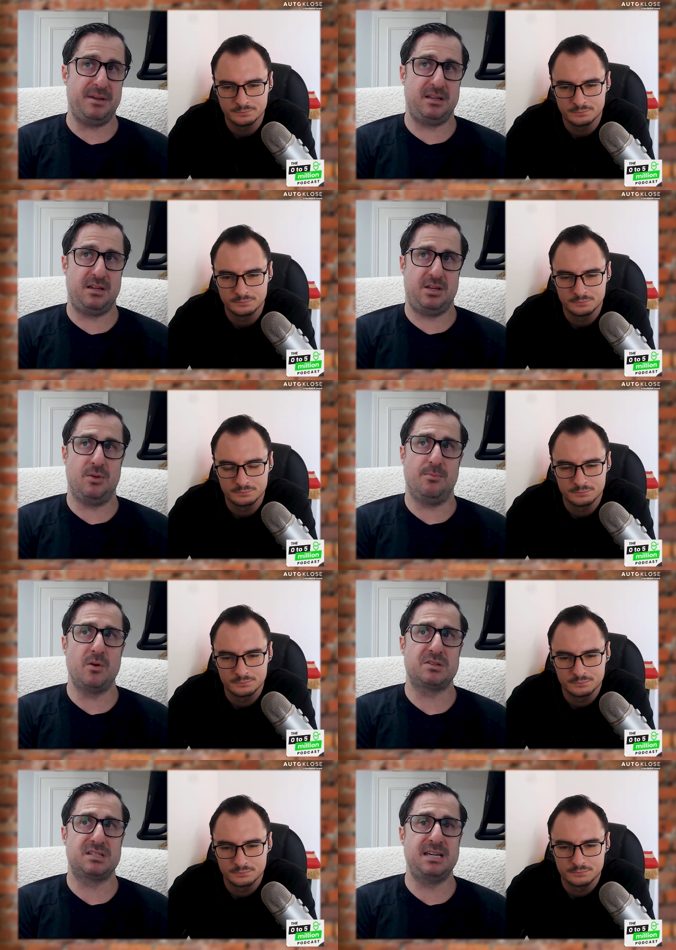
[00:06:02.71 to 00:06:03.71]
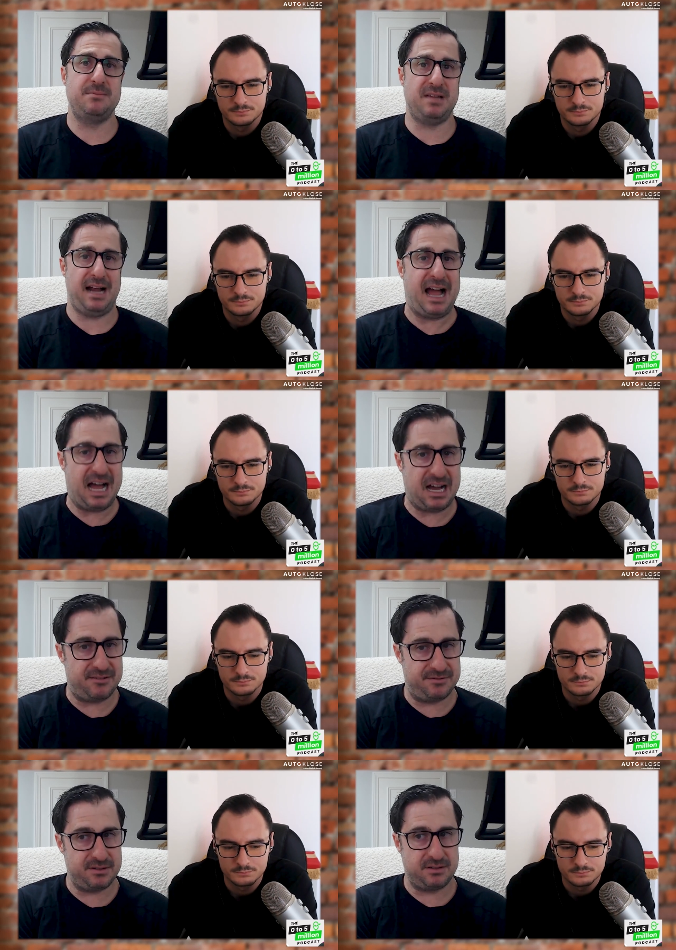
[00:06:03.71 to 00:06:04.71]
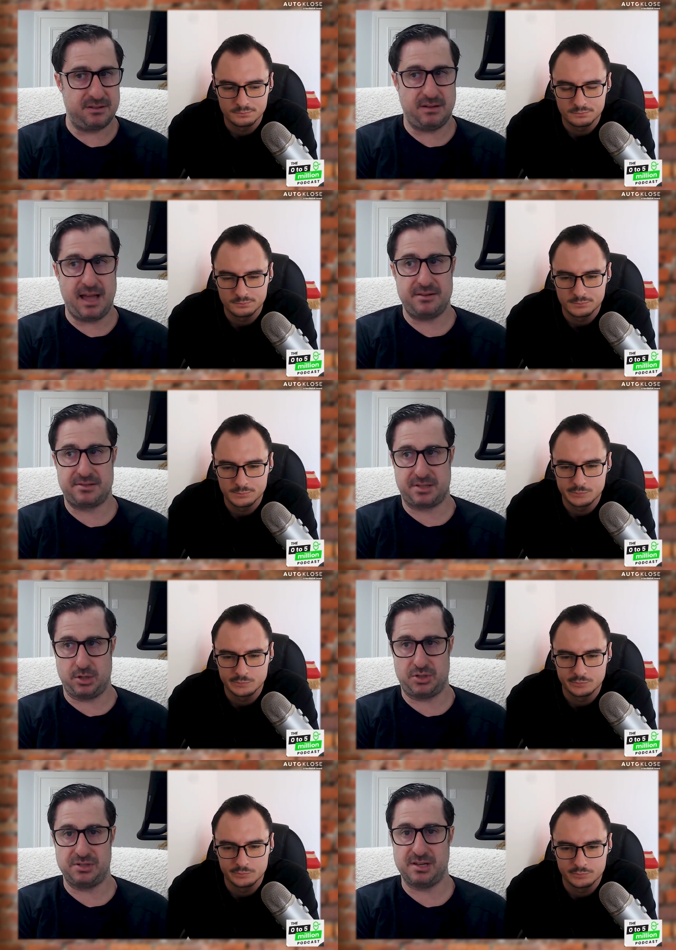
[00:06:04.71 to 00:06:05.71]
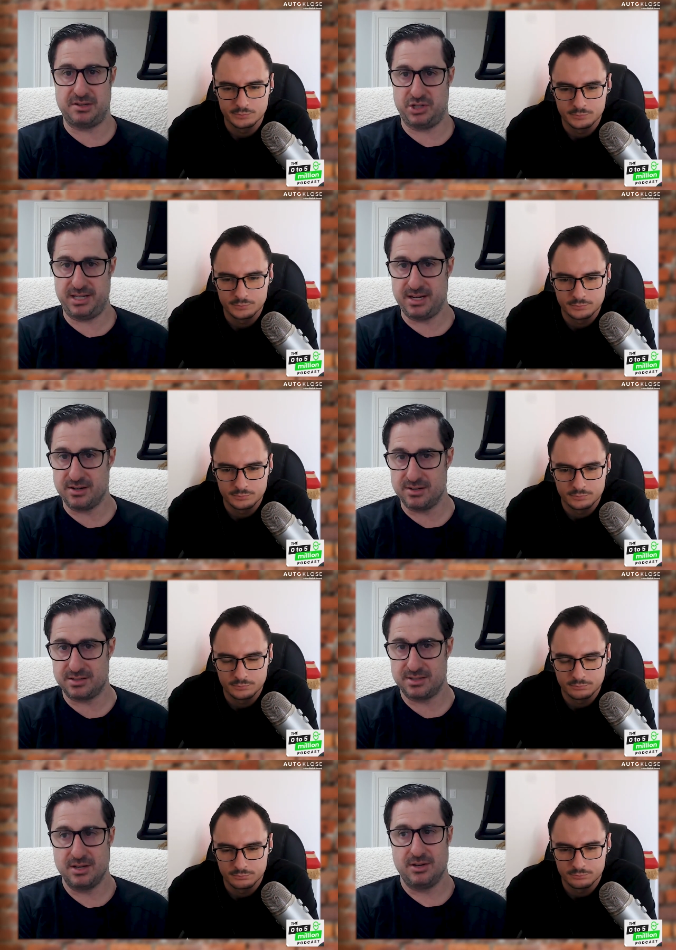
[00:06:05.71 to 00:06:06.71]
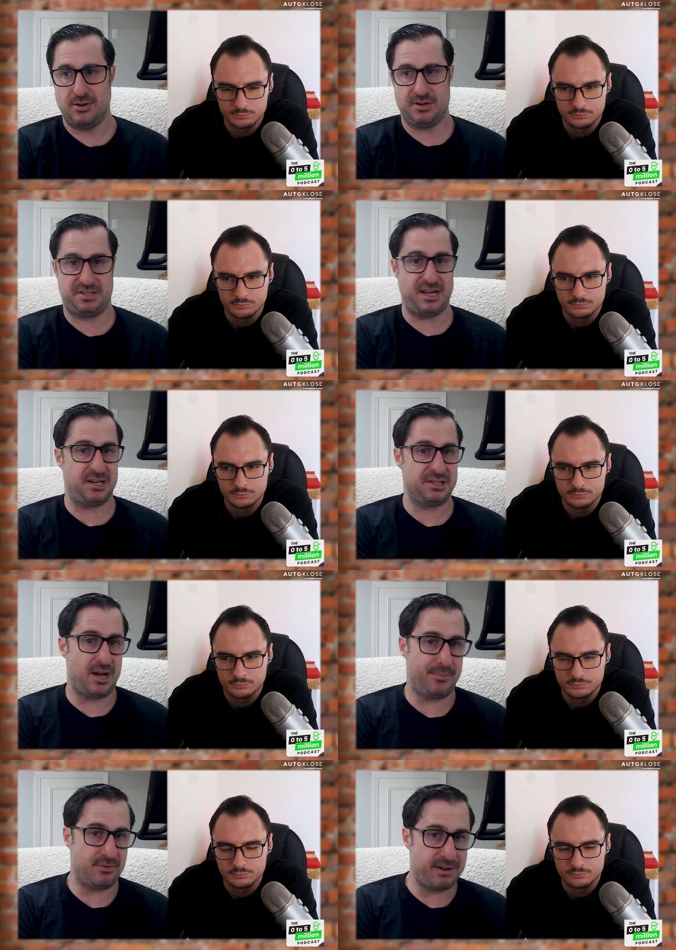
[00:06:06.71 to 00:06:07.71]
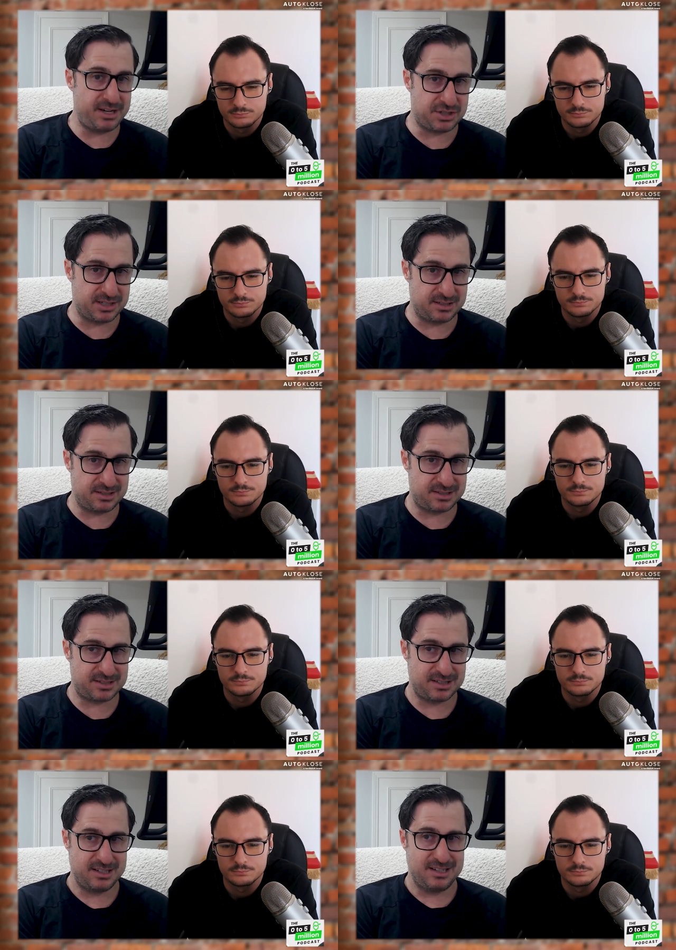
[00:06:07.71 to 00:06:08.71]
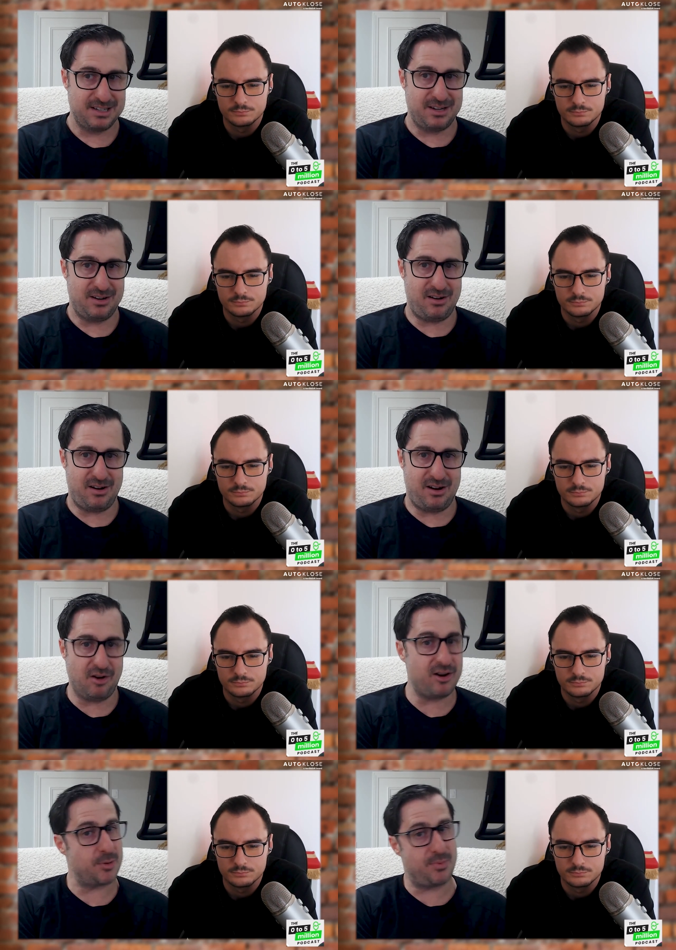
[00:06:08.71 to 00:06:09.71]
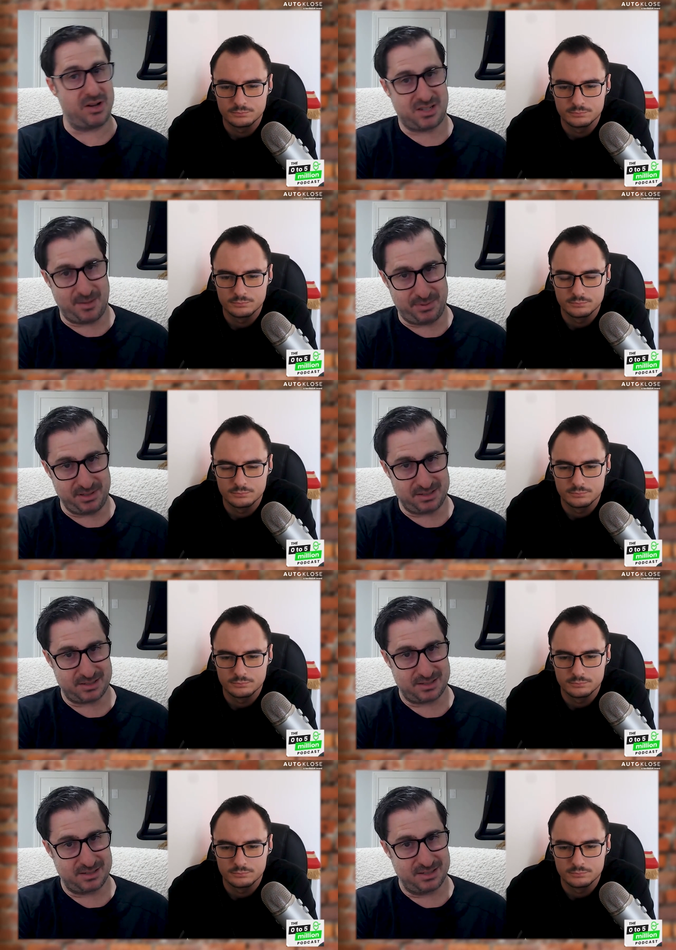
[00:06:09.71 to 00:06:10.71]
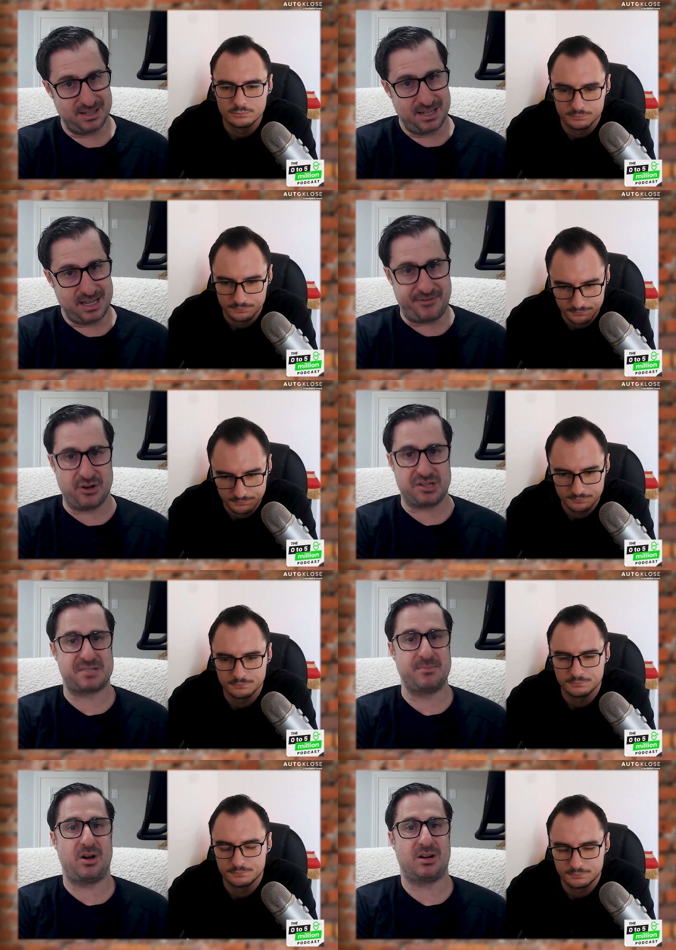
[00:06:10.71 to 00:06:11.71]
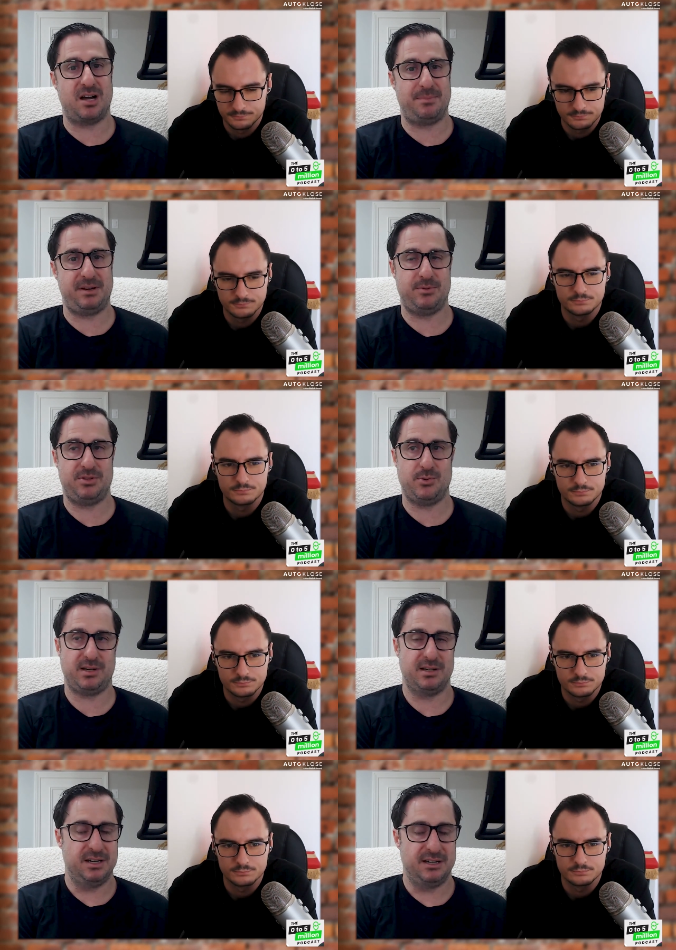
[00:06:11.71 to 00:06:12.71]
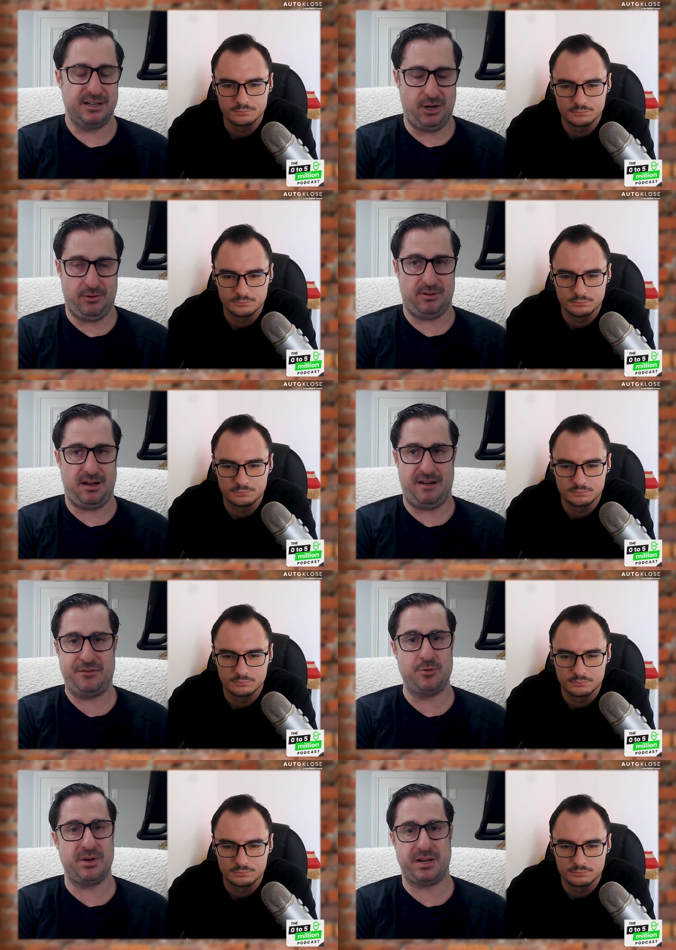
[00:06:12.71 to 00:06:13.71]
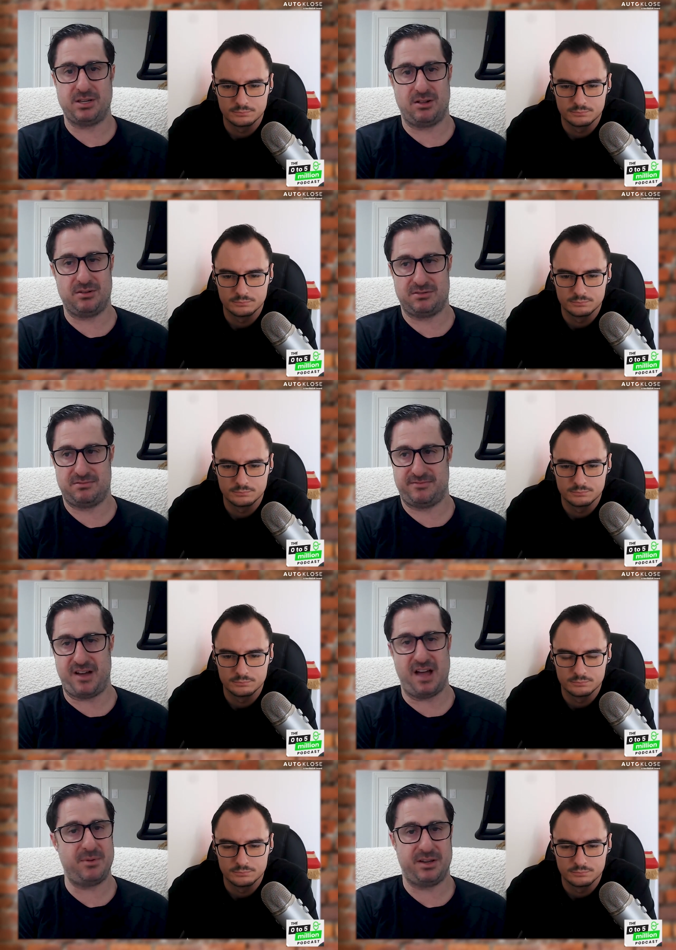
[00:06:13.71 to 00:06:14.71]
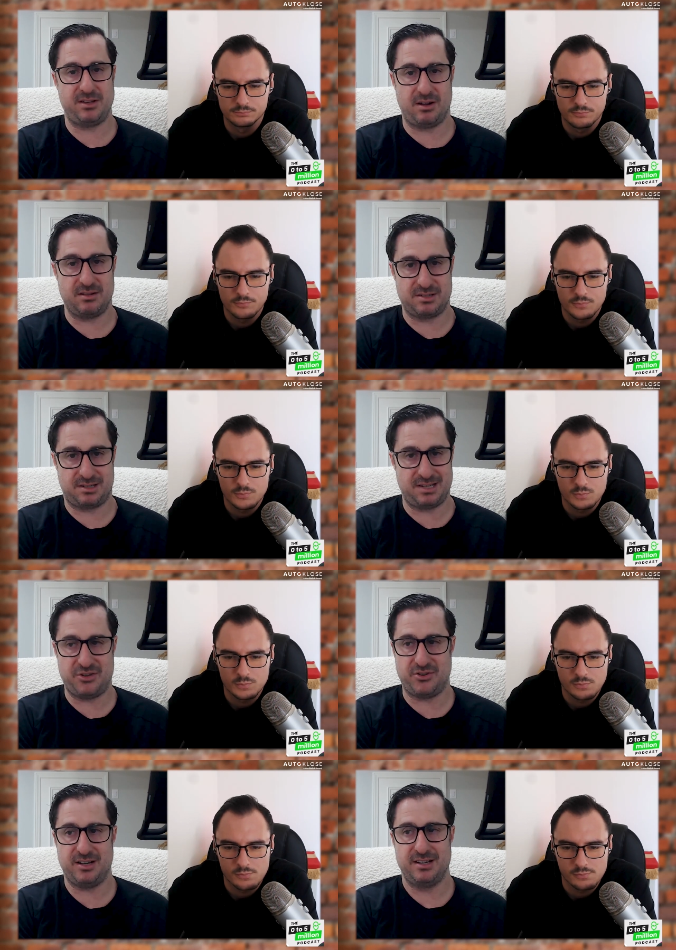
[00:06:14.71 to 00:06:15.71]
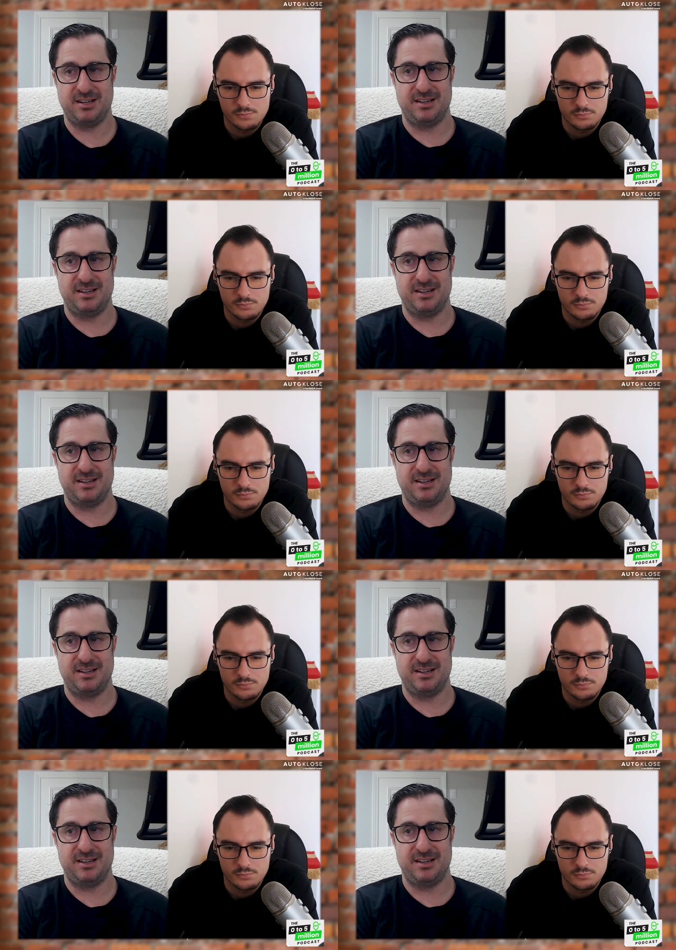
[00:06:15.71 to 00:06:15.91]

Speaker 1: I mean, you know, most teams that have solutions engineers or sales operations are enterprise companies. If you're a small company with doing, you know, a few million dollars, five million dollars, etc.,